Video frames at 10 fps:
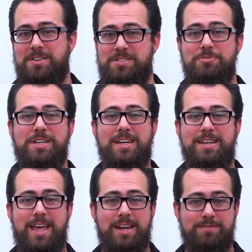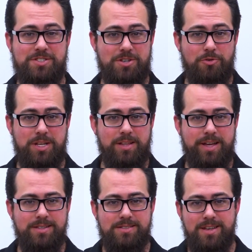as using a native Sony
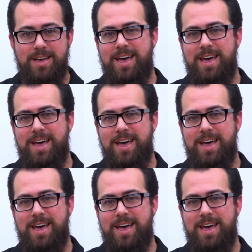lens,